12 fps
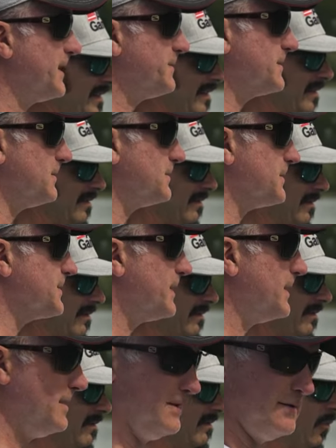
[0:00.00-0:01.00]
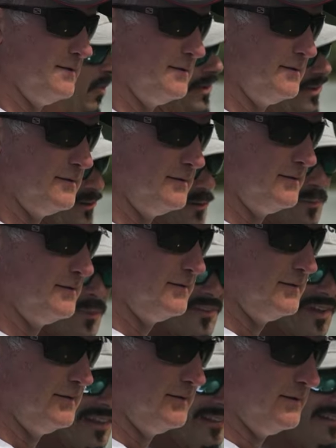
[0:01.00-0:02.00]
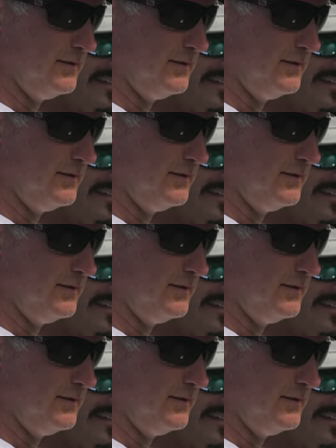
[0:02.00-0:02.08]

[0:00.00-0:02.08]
types of lures, right? 100%.